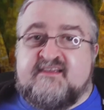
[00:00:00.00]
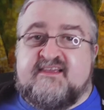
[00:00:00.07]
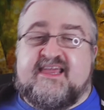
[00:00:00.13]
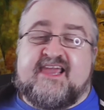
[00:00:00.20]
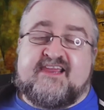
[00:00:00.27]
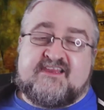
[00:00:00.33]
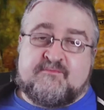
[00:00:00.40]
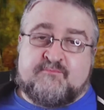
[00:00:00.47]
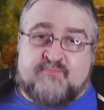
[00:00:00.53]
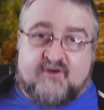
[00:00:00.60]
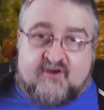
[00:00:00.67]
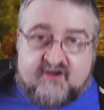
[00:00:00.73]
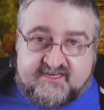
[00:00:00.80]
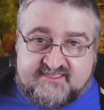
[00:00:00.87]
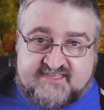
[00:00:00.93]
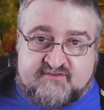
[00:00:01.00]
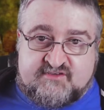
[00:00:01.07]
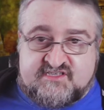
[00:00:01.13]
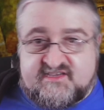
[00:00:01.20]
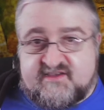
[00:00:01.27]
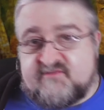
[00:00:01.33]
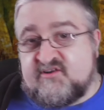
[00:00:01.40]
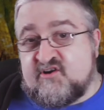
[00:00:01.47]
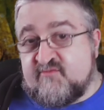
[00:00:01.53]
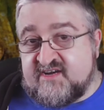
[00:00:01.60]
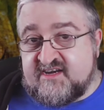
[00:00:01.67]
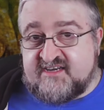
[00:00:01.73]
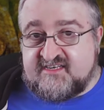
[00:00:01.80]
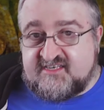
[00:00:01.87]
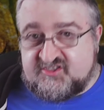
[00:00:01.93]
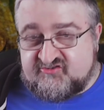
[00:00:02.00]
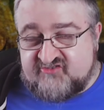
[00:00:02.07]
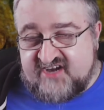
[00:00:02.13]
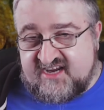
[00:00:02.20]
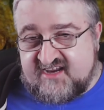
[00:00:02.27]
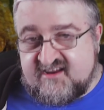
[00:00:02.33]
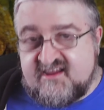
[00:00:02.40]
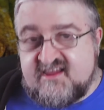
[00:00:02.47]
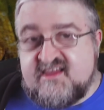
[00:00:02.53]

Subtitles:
I get bought. That was, I've got my industry.